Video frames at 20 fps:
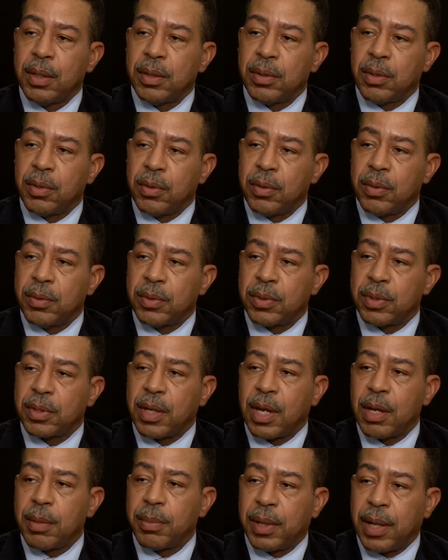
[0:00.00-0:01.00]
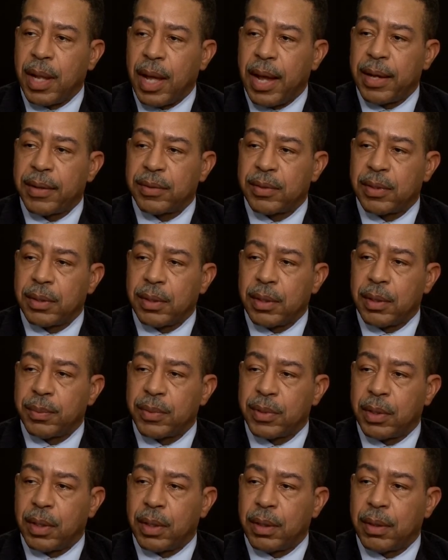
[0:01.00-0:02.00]
to stabilizing
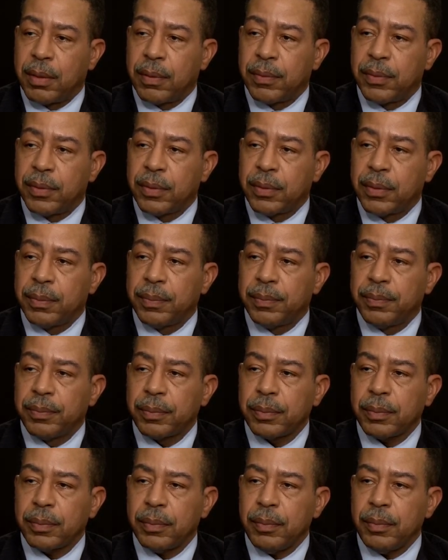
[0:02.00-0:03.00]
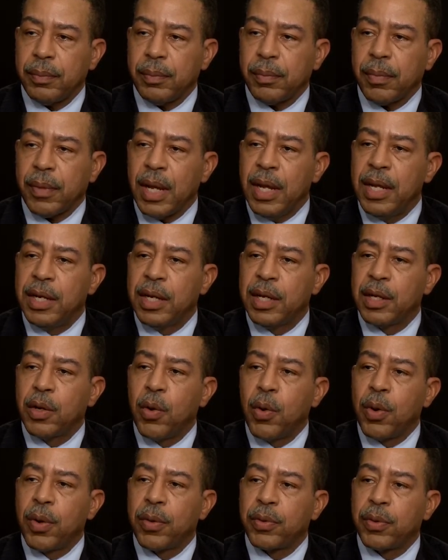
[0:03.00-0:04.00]
themselves and then
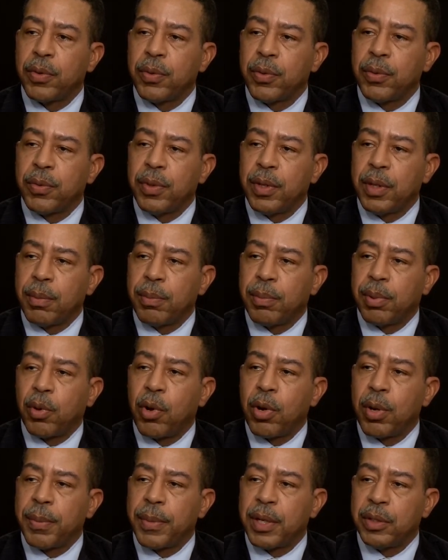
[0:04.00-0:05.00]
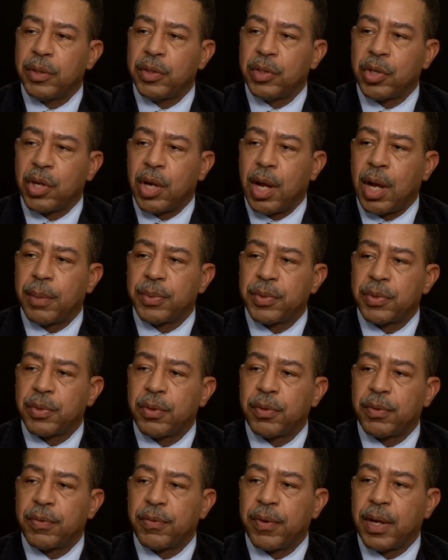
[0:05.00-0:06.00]
going through the employment and job
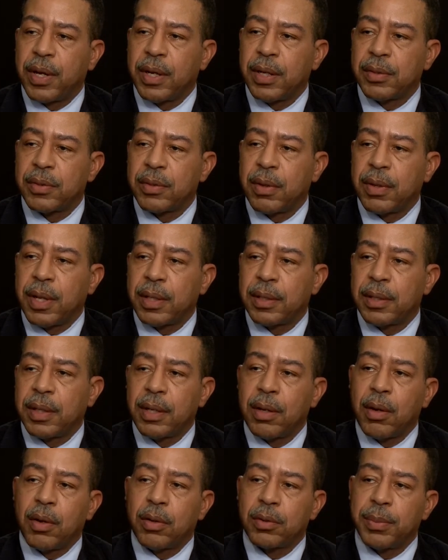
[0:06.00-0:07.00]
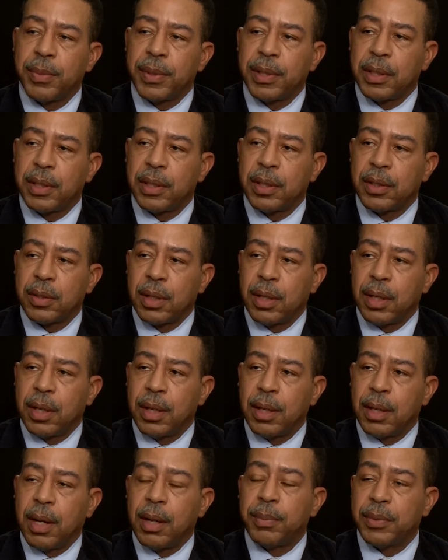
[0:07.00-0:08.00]
search phase so that they ultimately
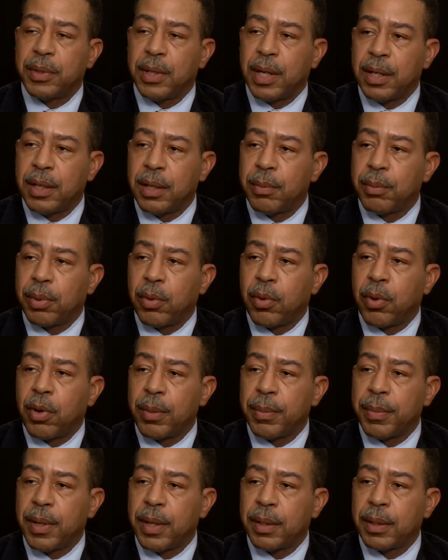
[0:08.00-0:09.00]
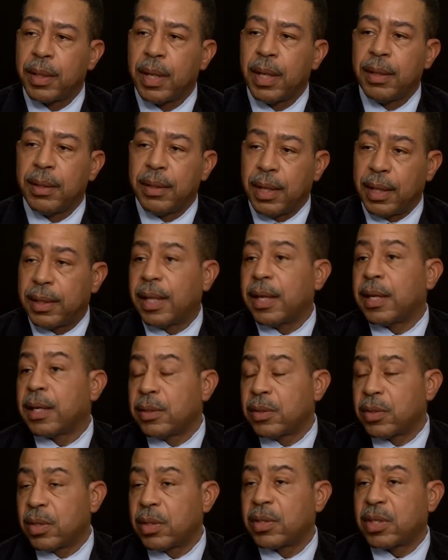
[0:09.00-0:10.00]
obtain employment, that they
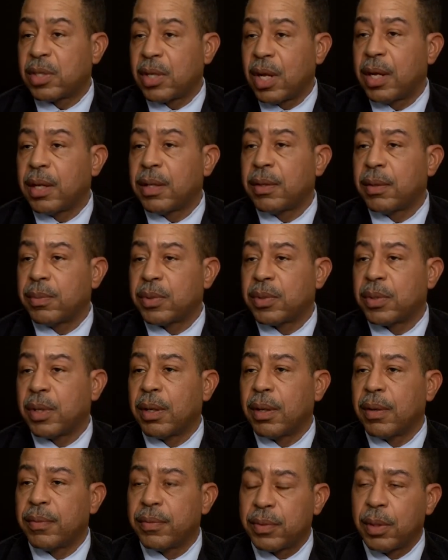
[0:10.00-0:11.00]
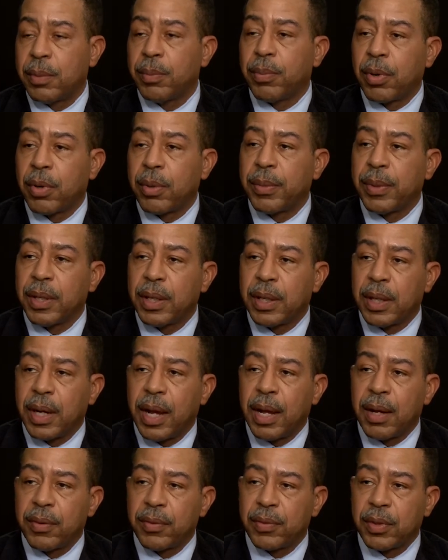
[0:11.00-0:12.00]
can sustain themselves in permanent
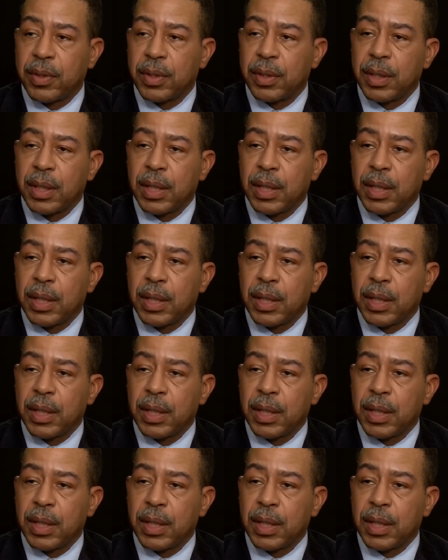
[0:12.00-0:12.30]
housing.